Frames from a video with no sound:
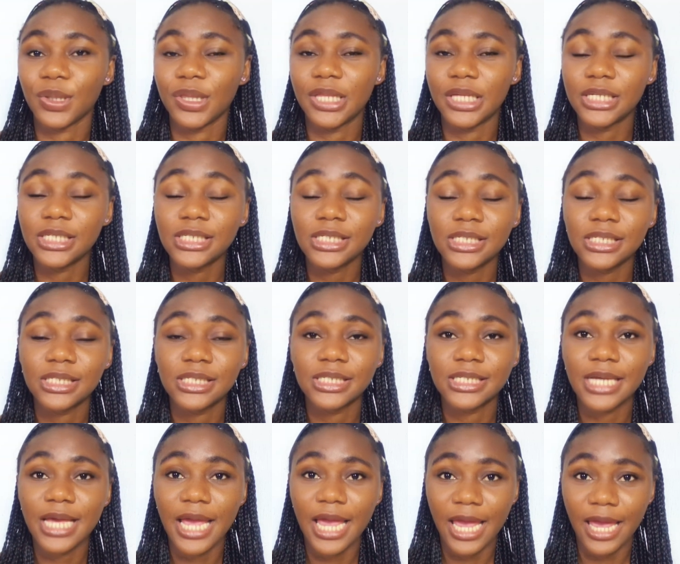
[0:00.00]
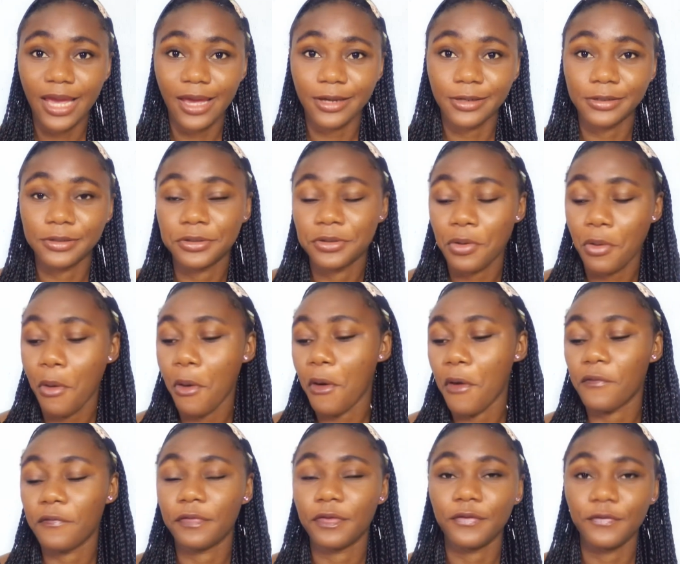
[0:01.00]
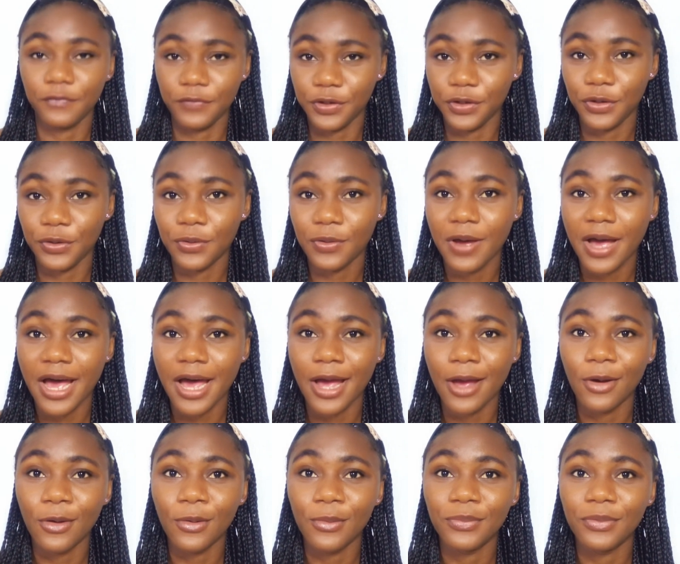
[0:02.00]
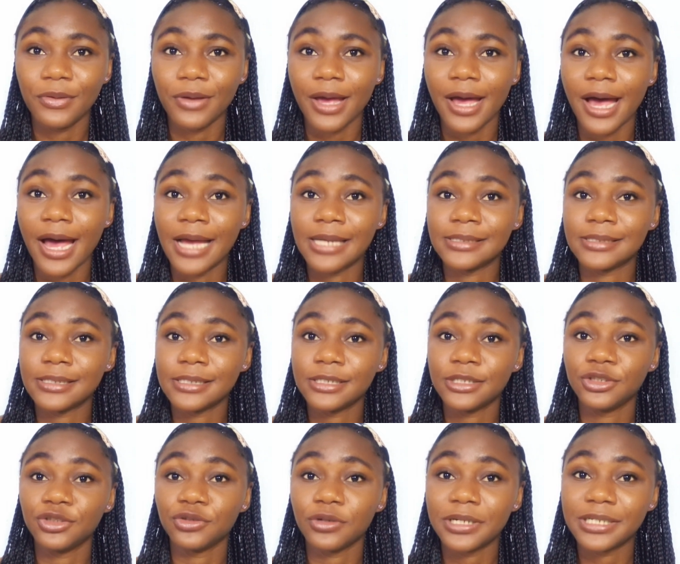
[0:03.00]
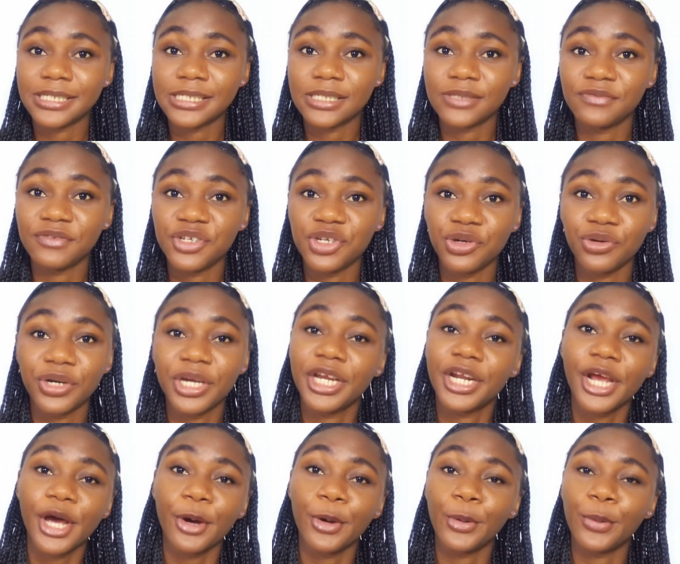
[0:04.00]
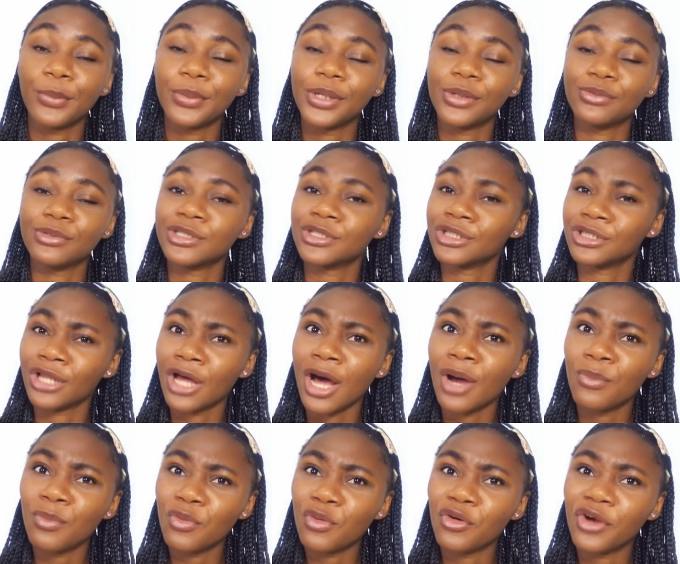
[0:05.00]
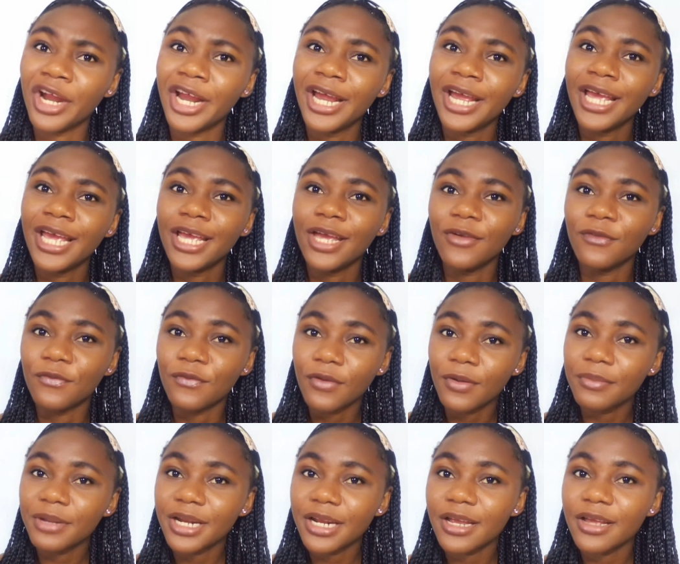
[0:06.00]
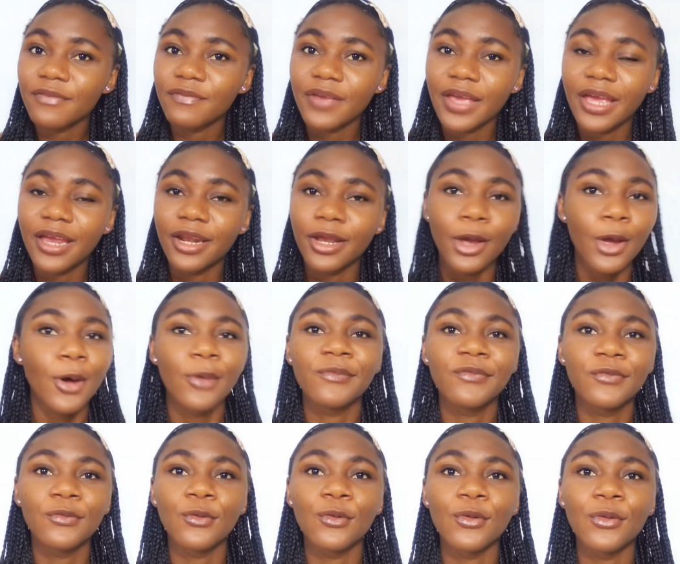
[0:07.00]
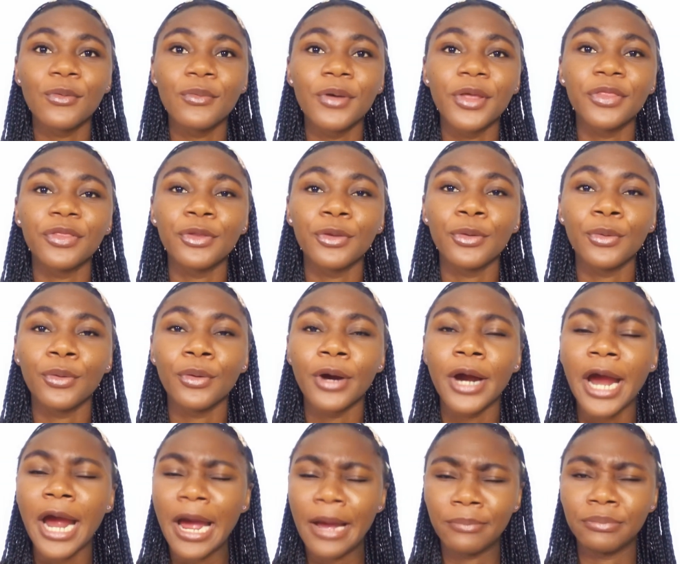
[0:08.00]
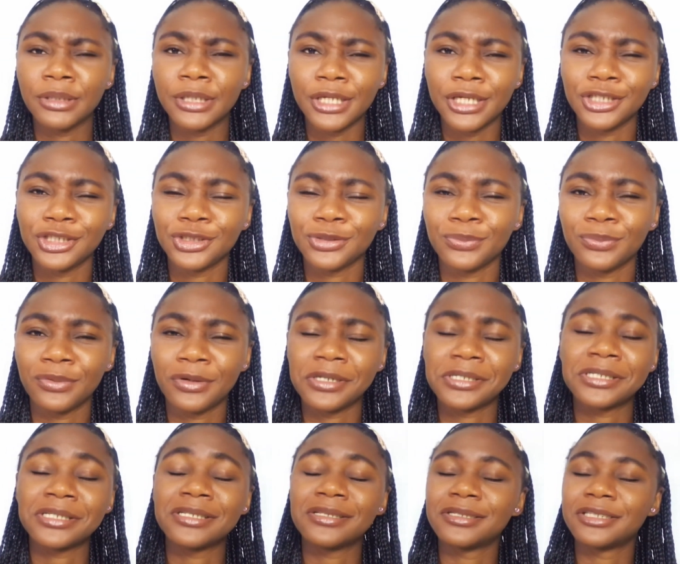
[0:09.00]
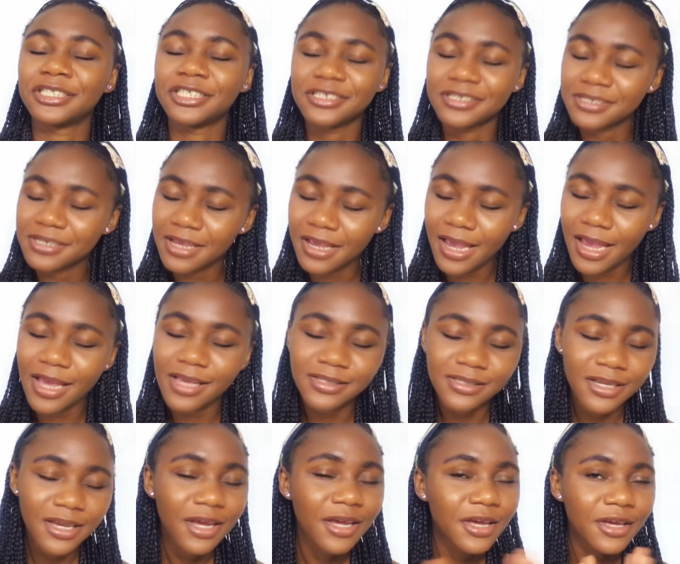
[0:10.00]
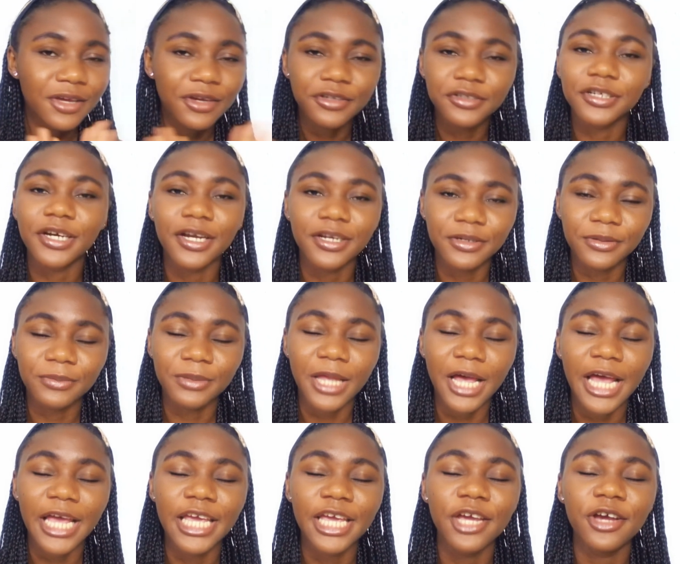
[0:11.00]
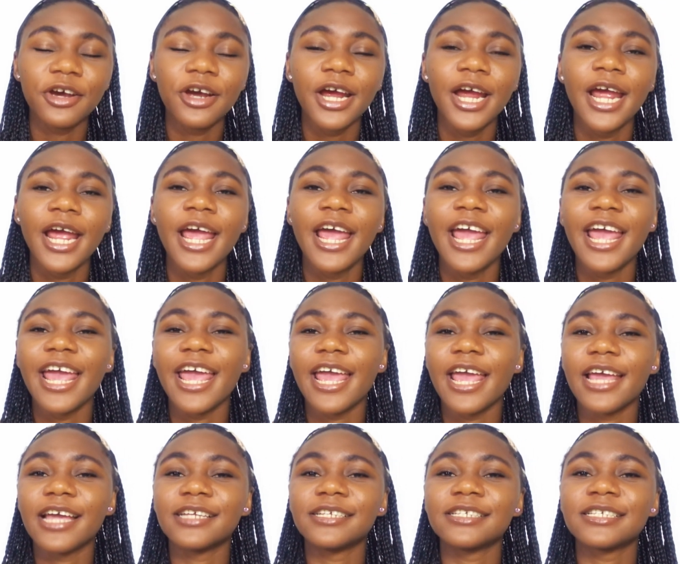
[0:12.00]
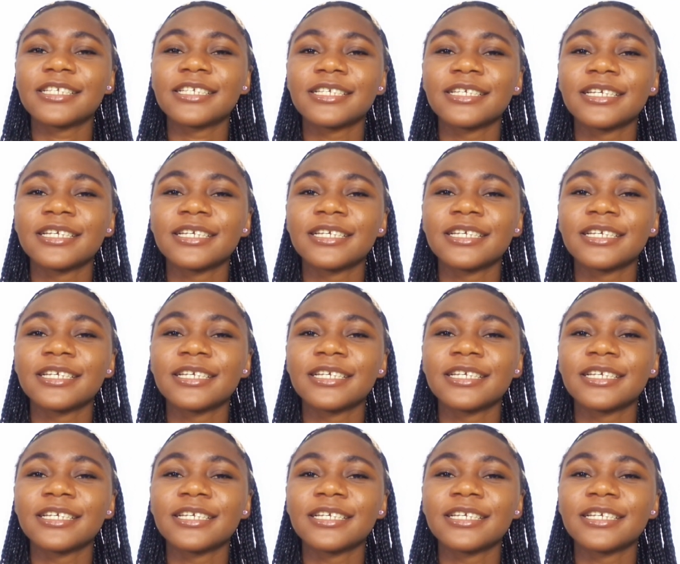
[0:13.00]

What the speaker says: this is the end of the video. I hope you guys did enjoy this video, and I hope it was a lot more informative and helpful with your application process, just in case you're trying to apply here. And